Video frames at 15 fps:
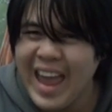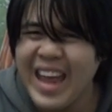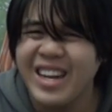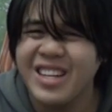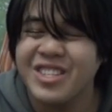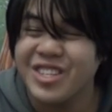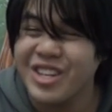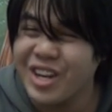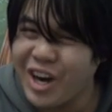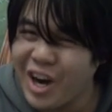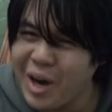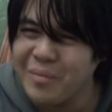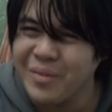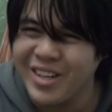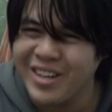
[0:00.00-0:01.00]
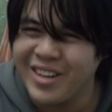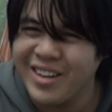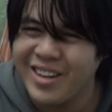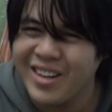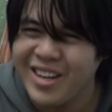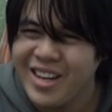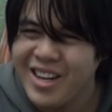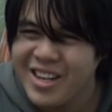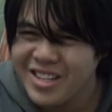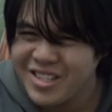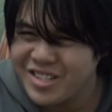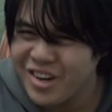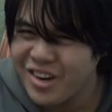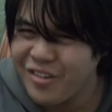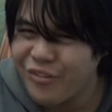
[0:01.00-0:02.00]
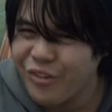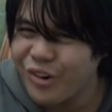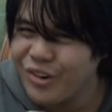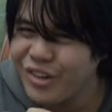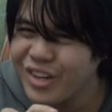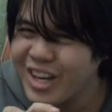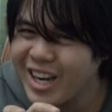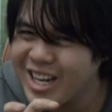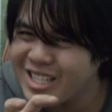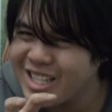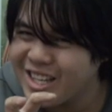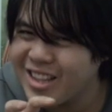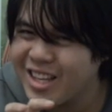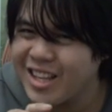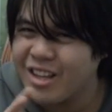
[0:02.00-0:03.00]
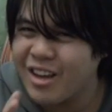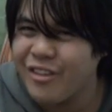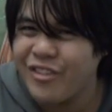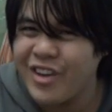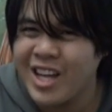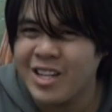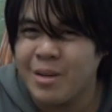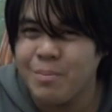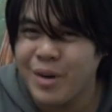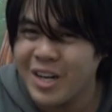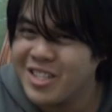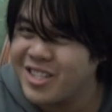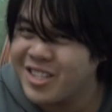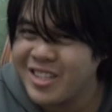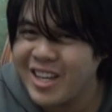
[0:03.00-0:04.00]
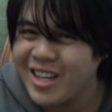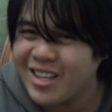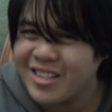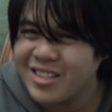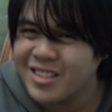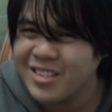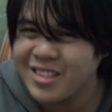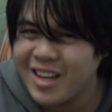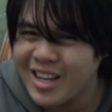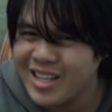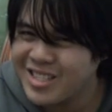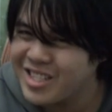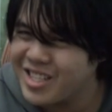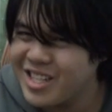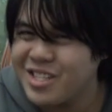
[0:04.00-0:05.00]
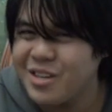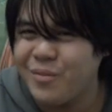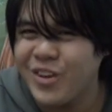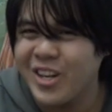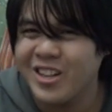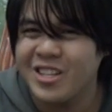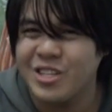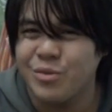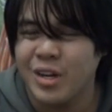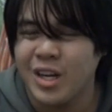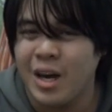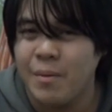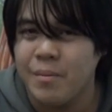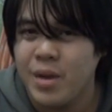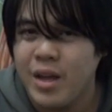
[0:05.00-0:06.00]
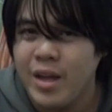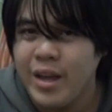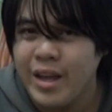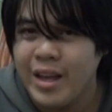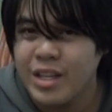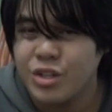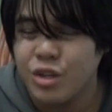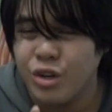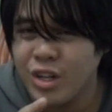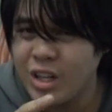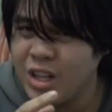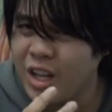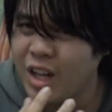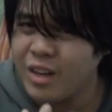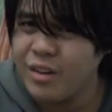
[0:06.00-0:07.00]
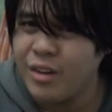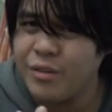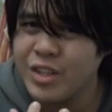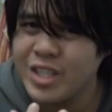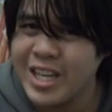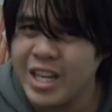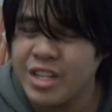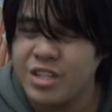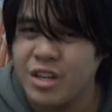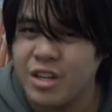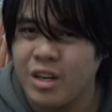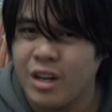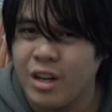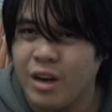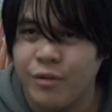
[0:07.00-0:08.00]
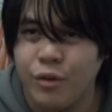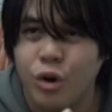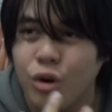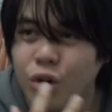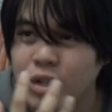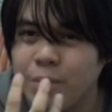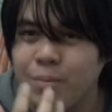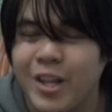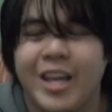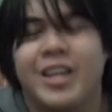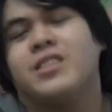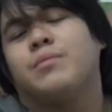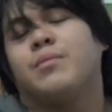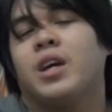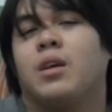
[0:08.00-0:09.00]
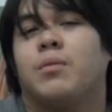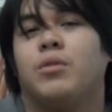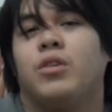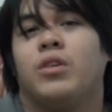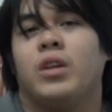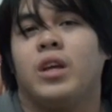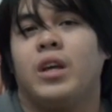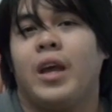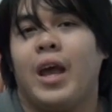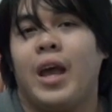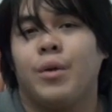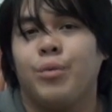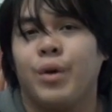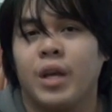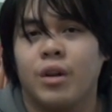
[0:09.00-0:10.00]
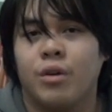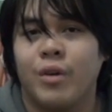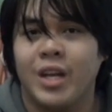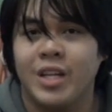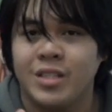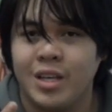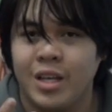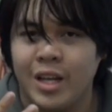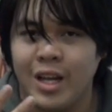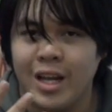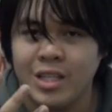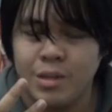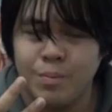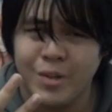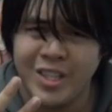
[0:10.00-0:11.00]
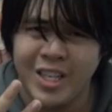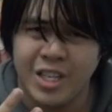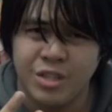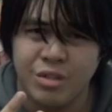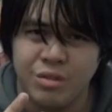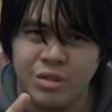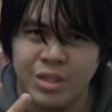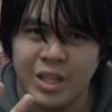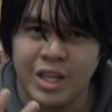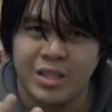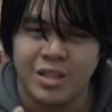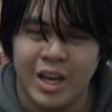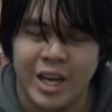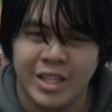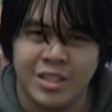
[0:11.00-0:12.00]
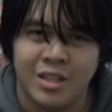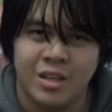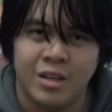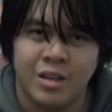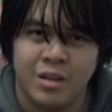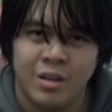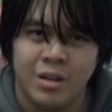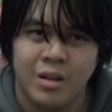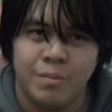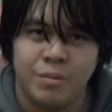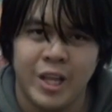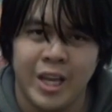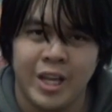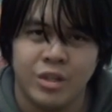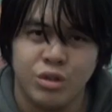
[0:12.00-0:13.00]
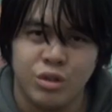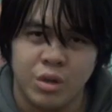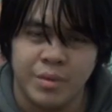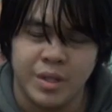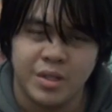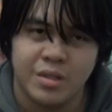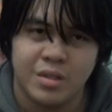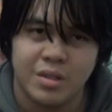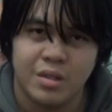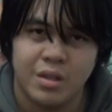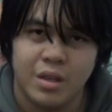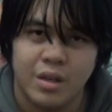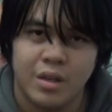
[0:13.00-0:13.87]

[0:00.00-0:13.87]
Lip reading: And it's a common. So for all you guys out there that have found the budget decks, I suggest you pick this one up. It's caught a lot of attention of all the players in my community, and we can already see it has the potential to get to high tier play in tournaments.